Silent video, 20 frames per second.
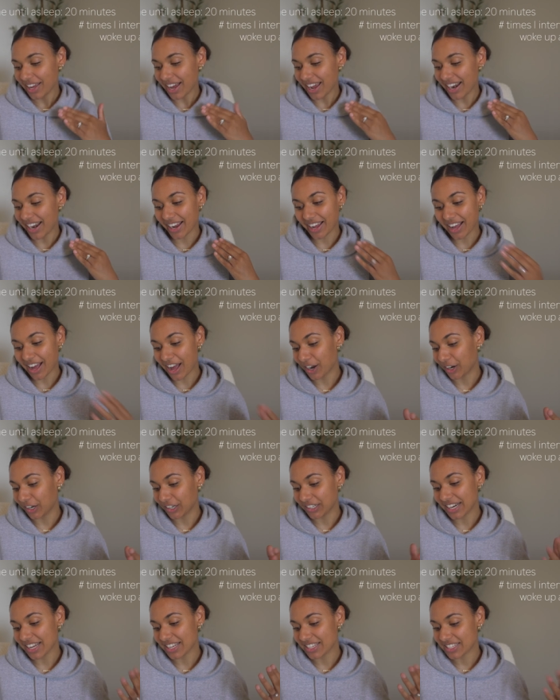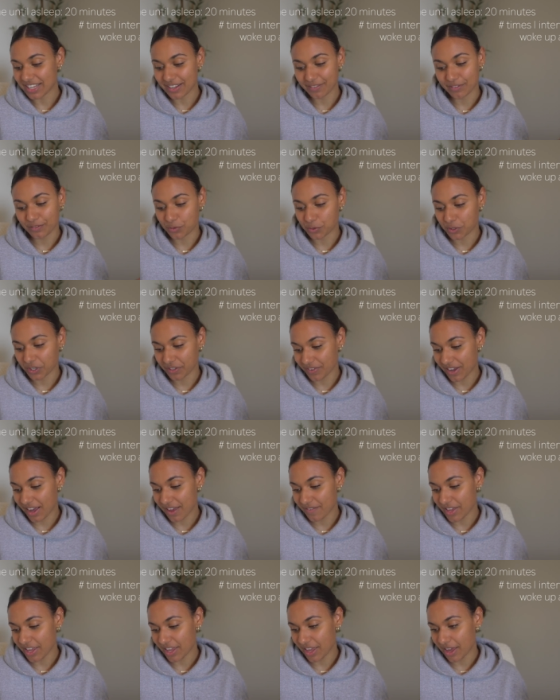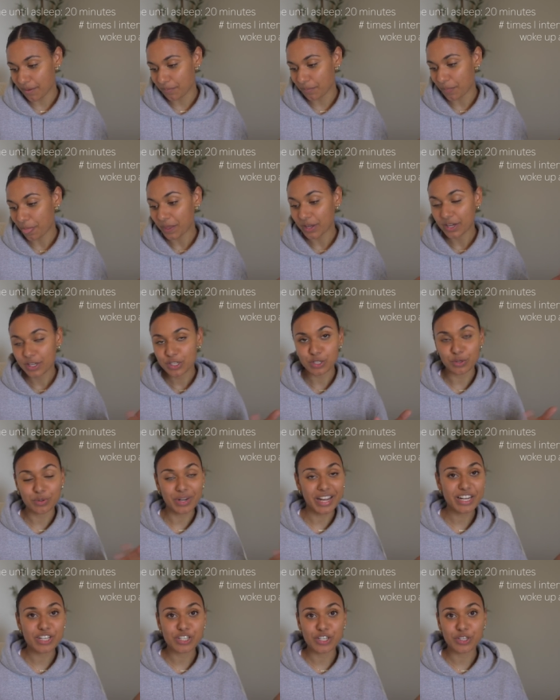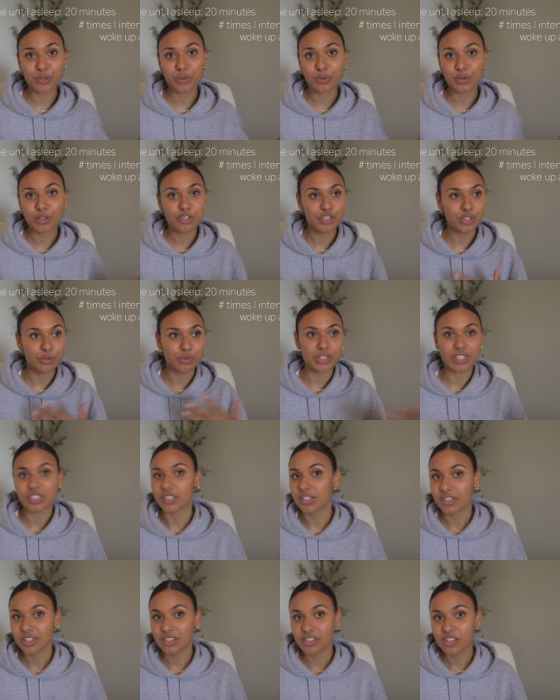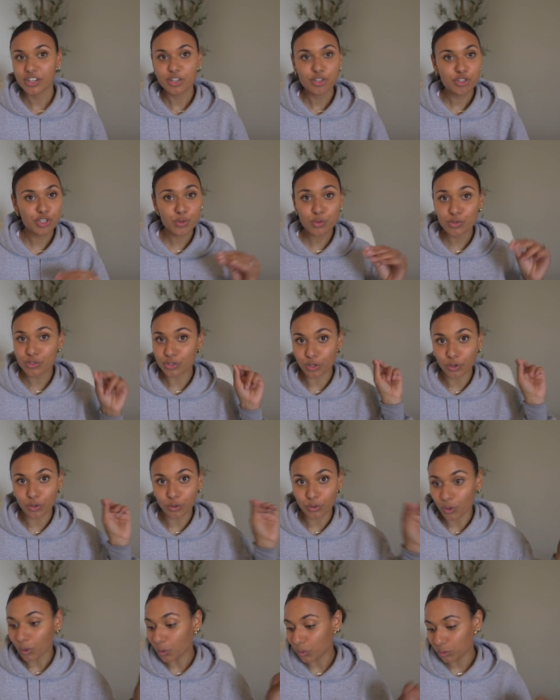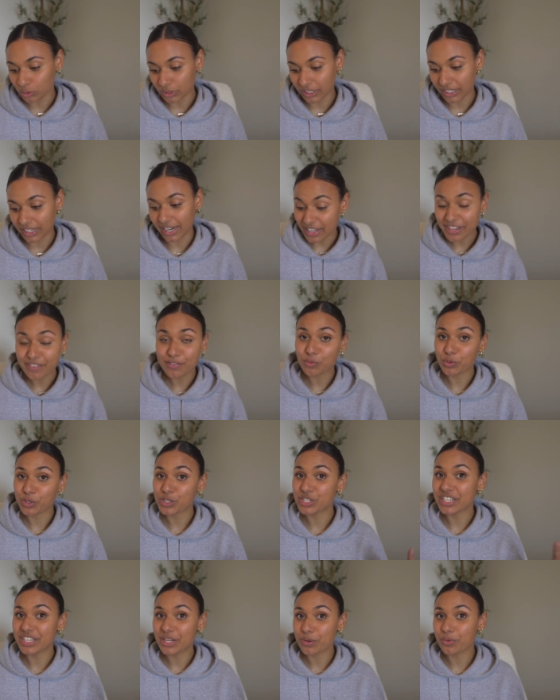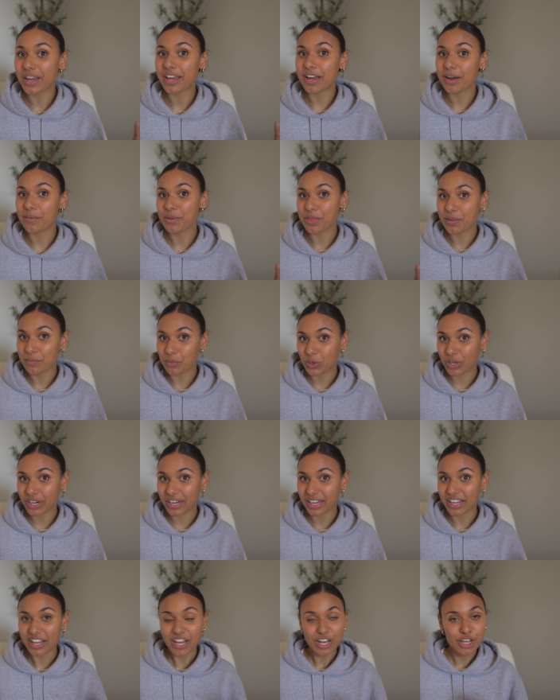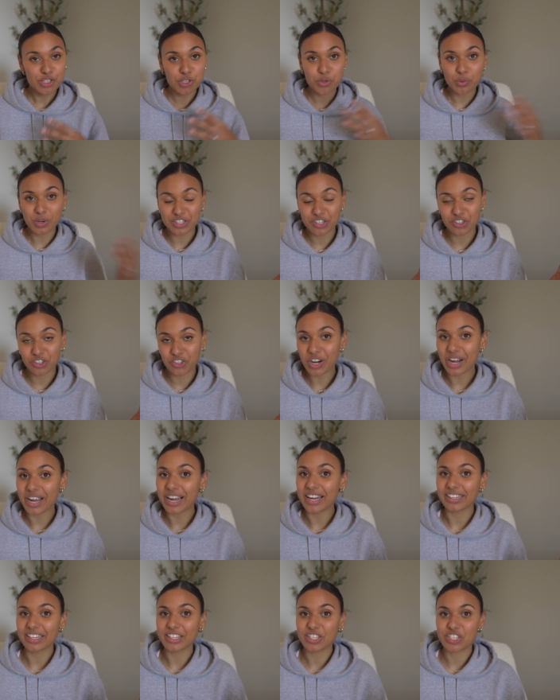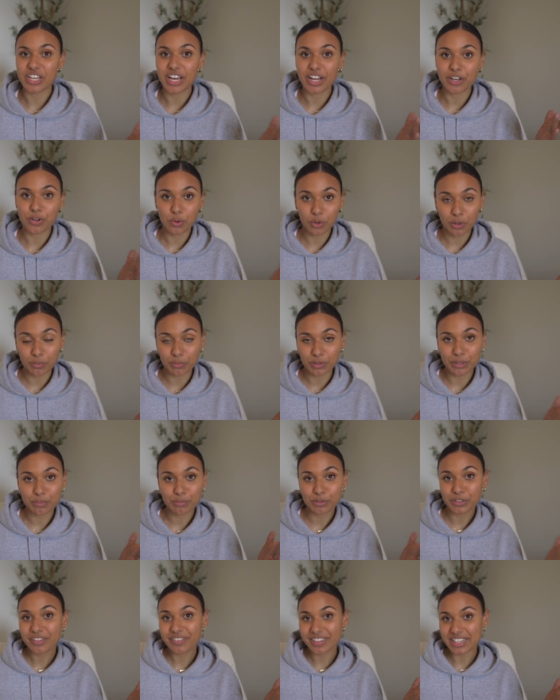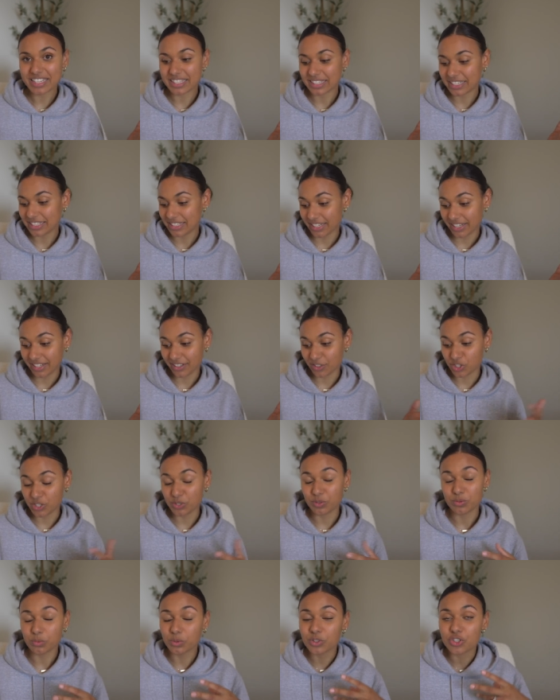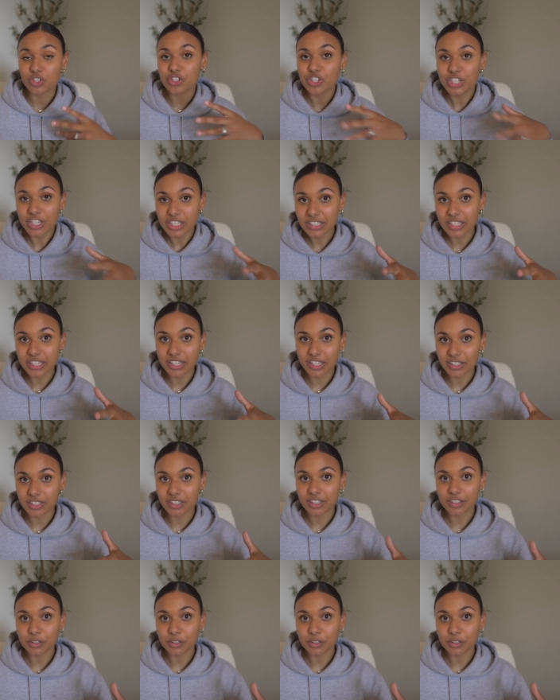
and I got her at 7:45 a.m. So night two, she was golden. Even when she did wake up in the morning, she wasn't crying like she had normally previously did. She was chilling in her